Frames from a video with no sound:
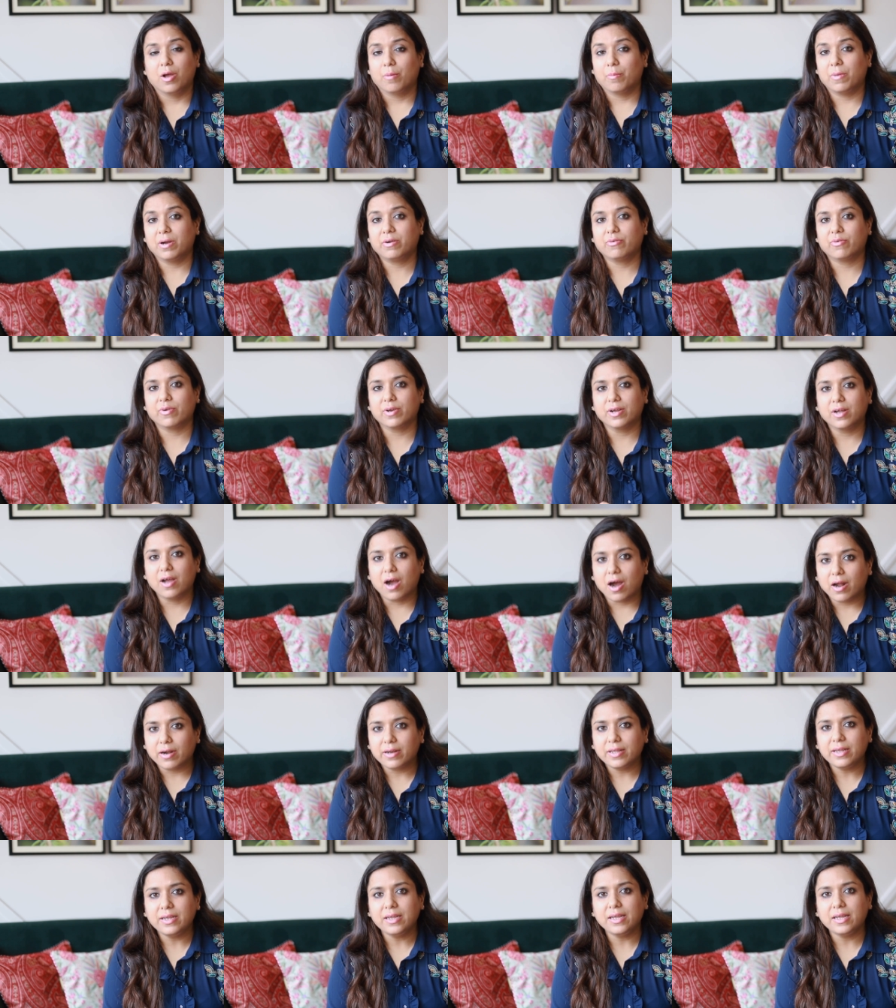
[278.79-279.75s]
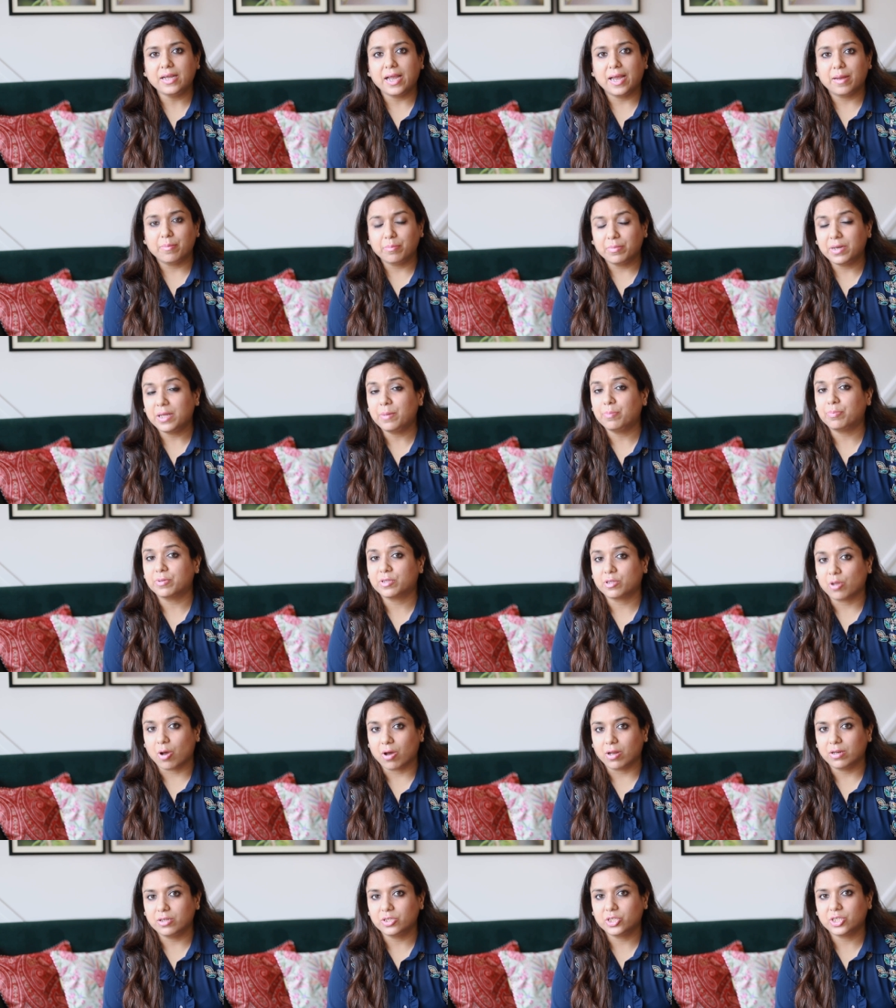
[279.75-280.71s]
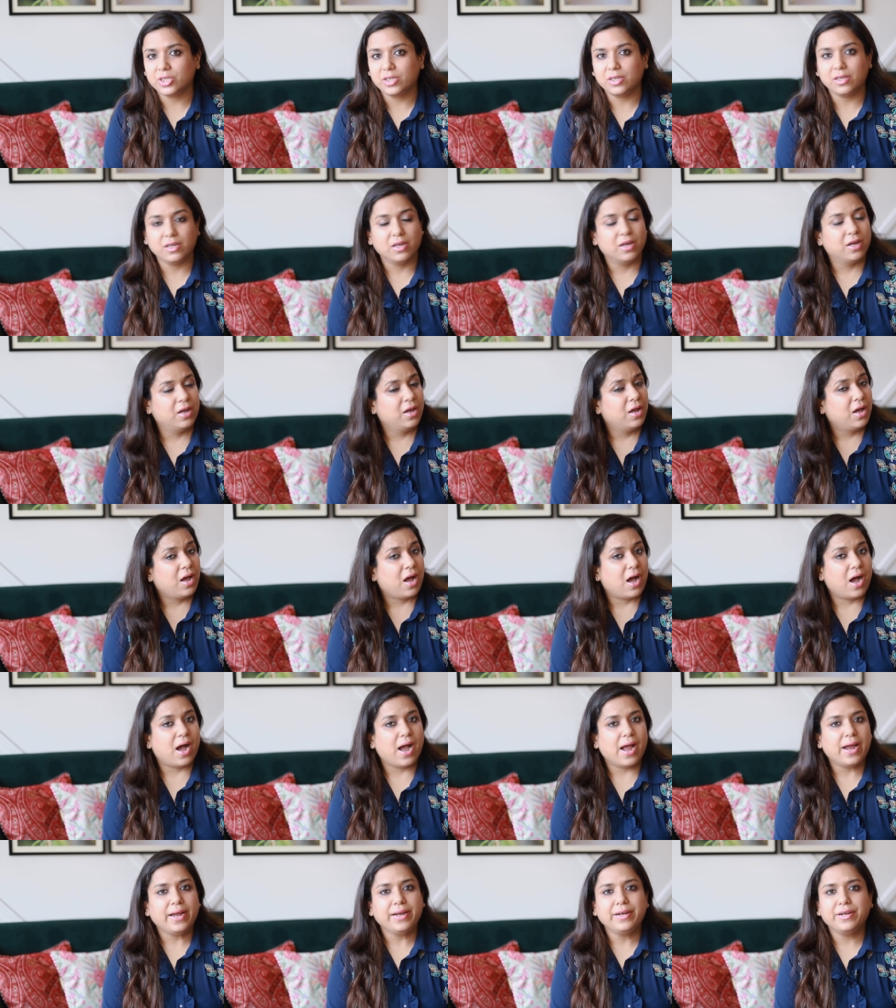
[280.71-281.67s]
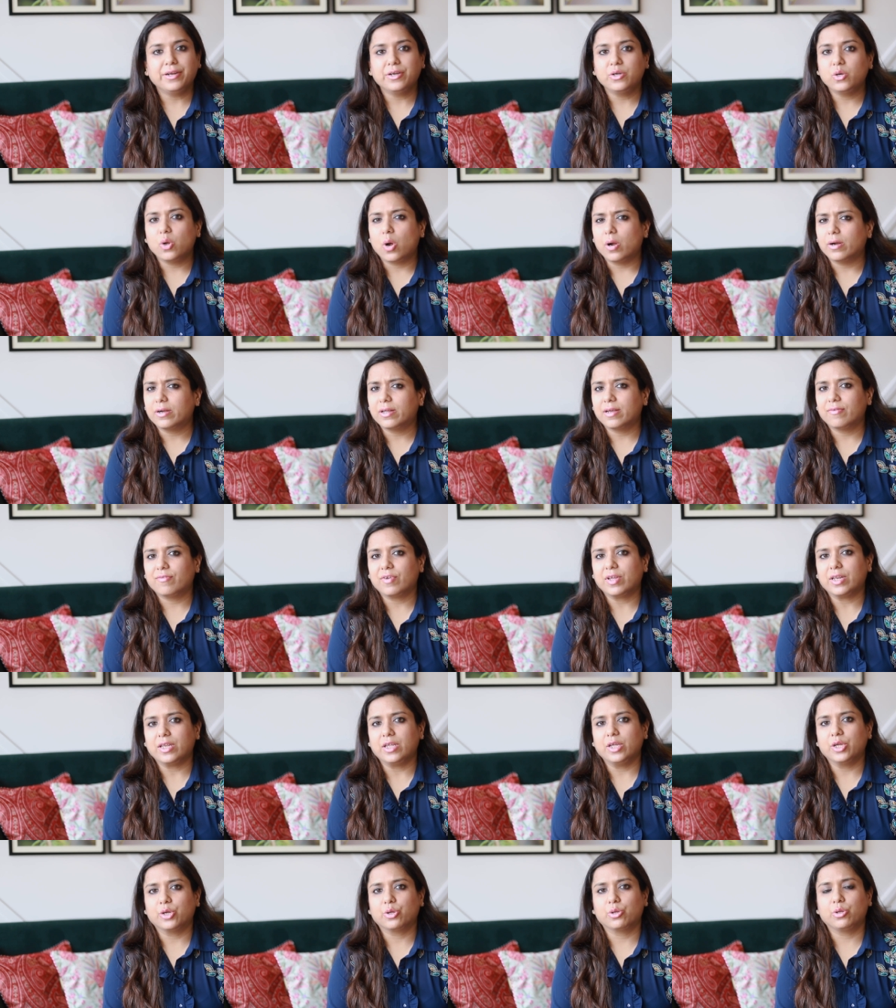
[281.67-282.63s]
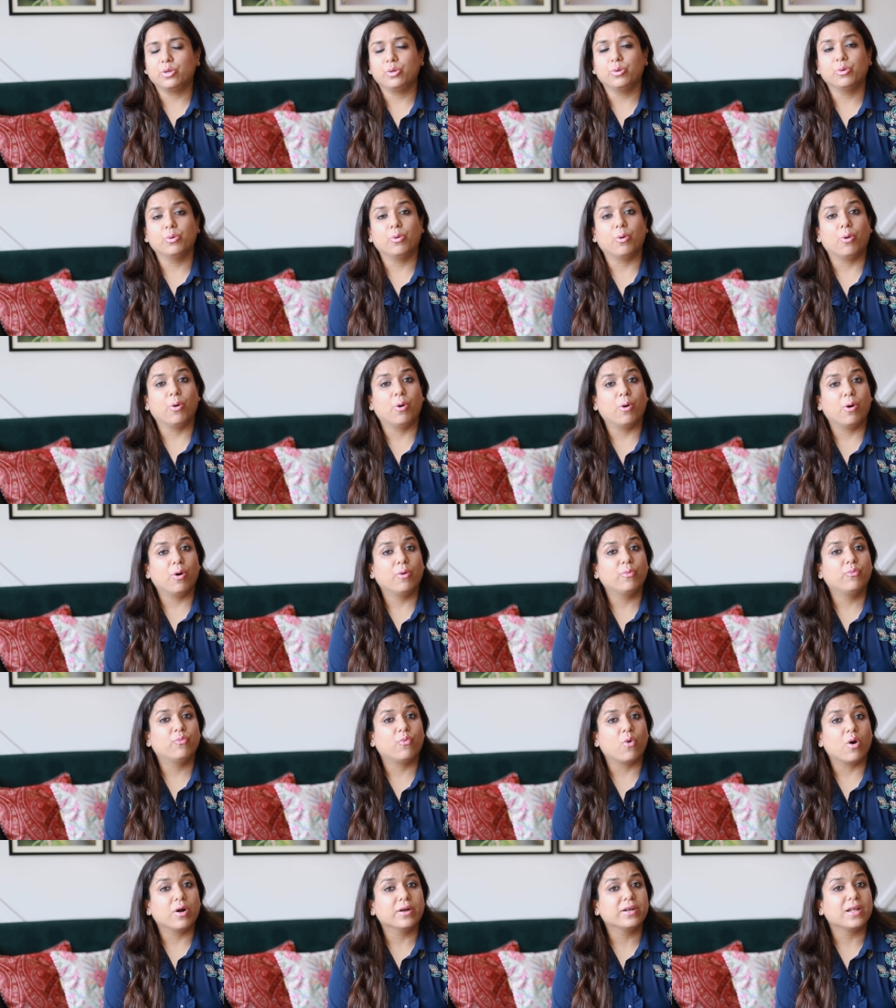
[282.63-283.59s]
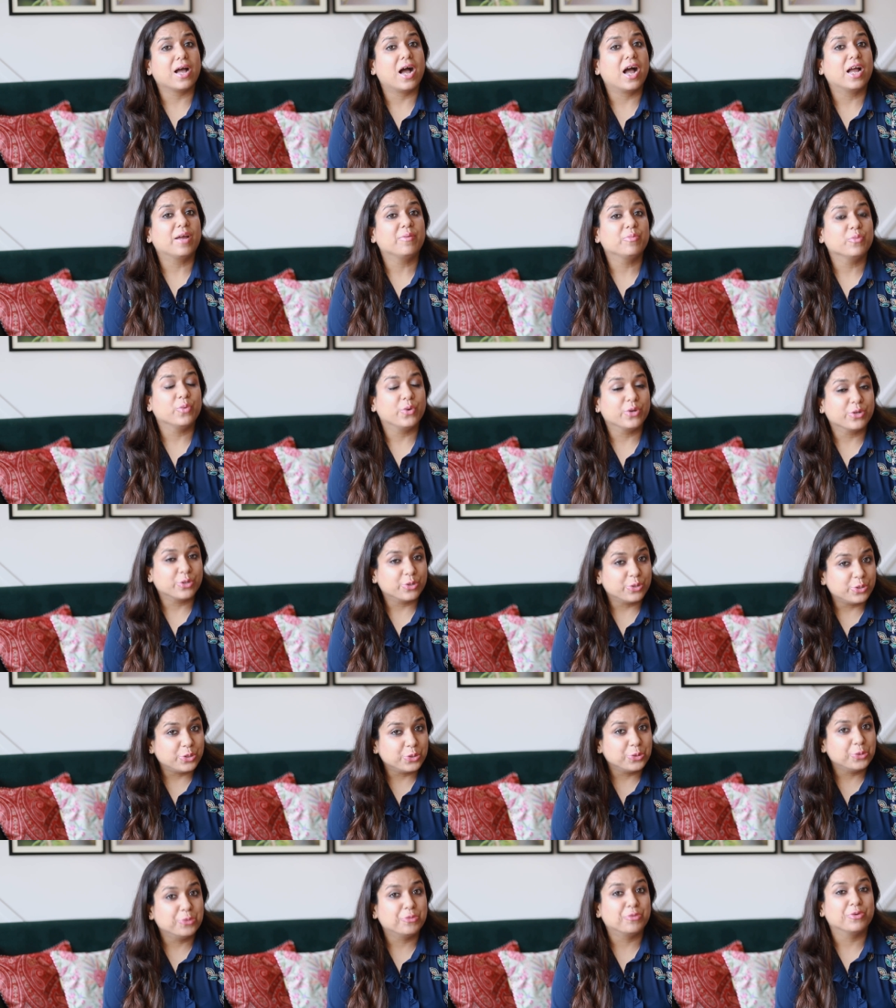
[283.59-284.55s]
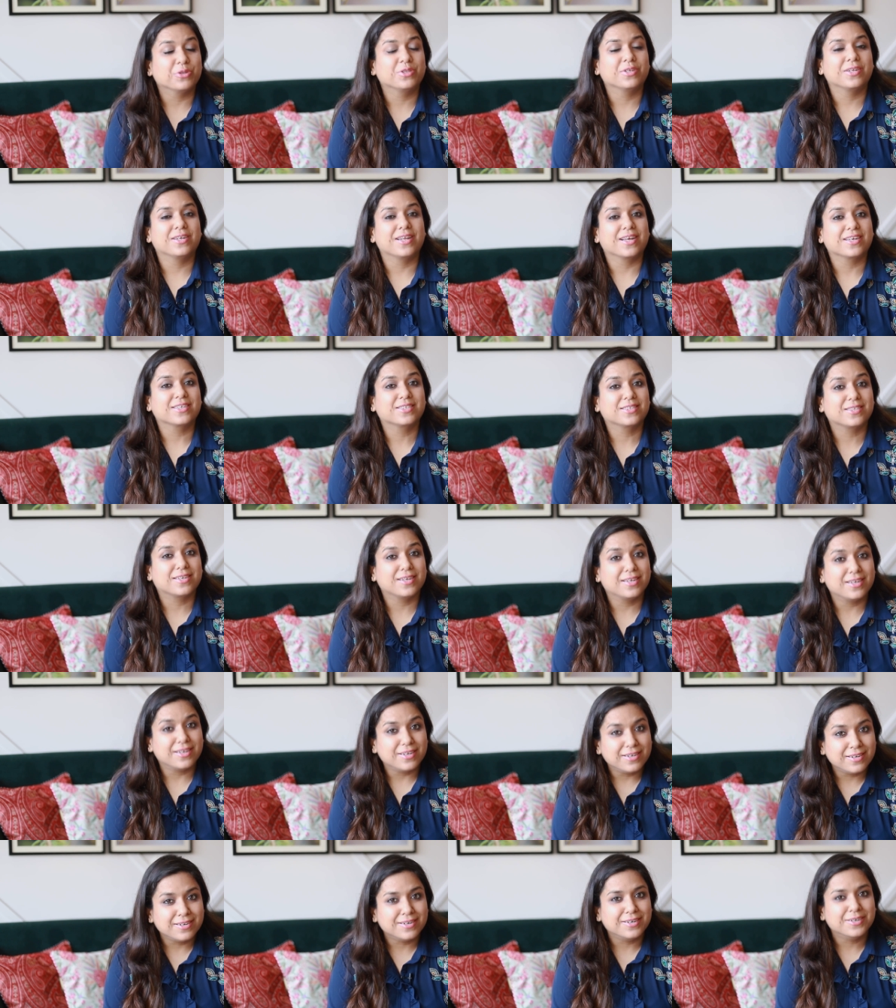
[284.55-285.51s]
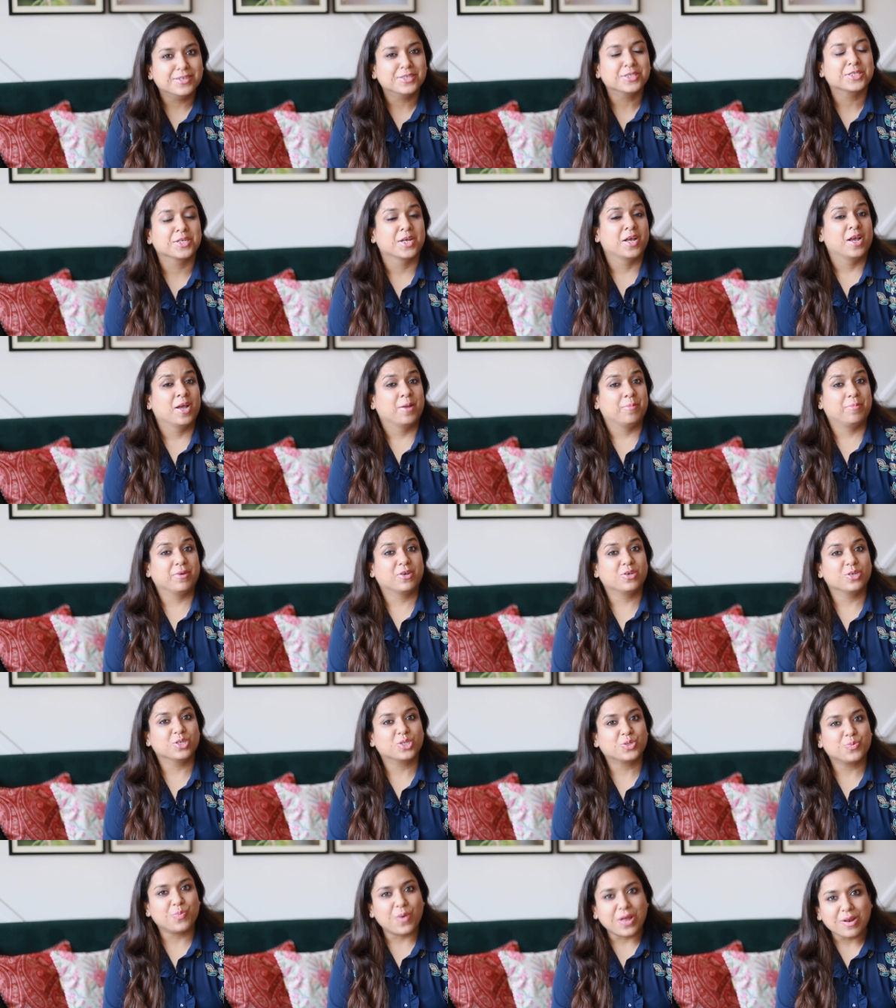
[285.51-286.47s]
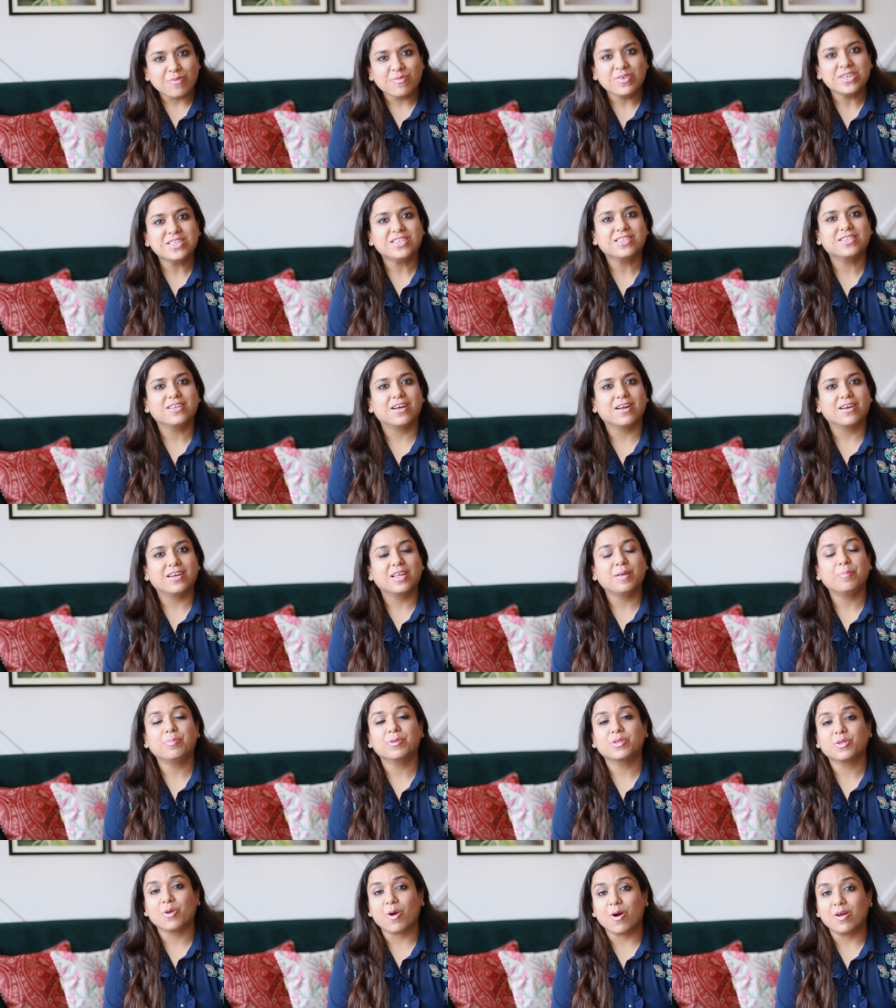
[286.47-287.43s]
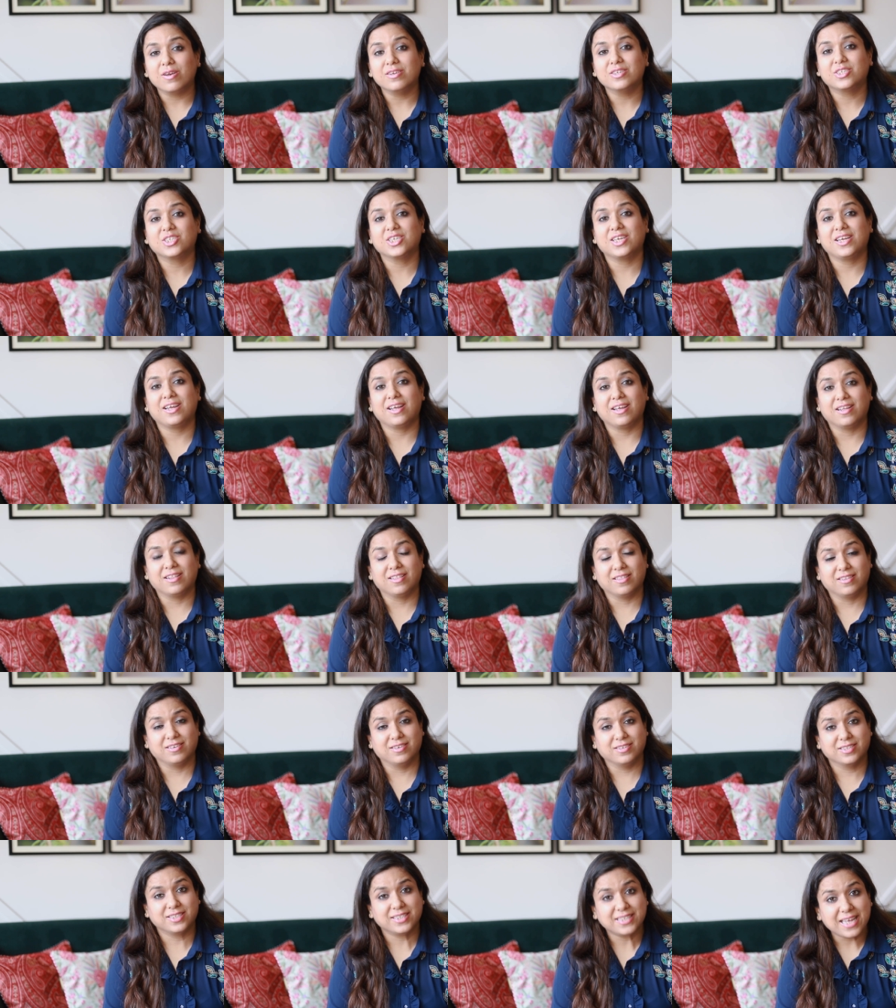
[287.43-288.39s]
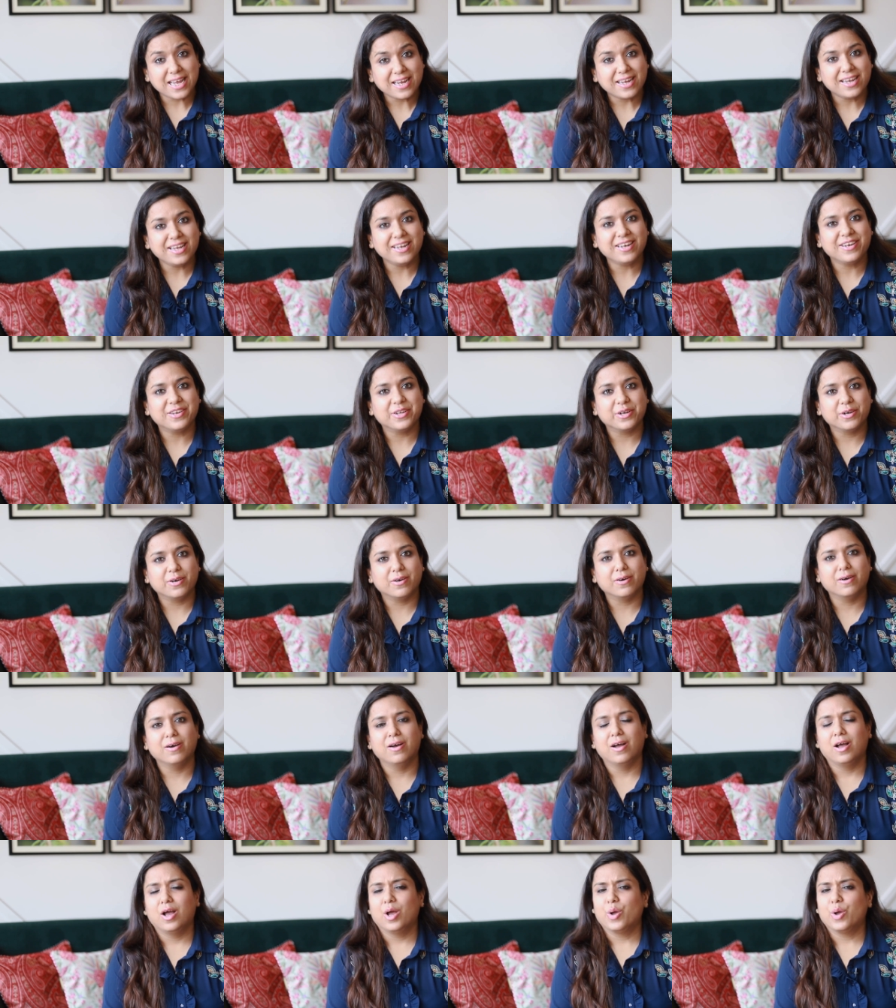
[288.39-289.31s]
But regarding M D pathology, I did not have any clue of what I am going to do for the next three years because when we study pathology in the second year,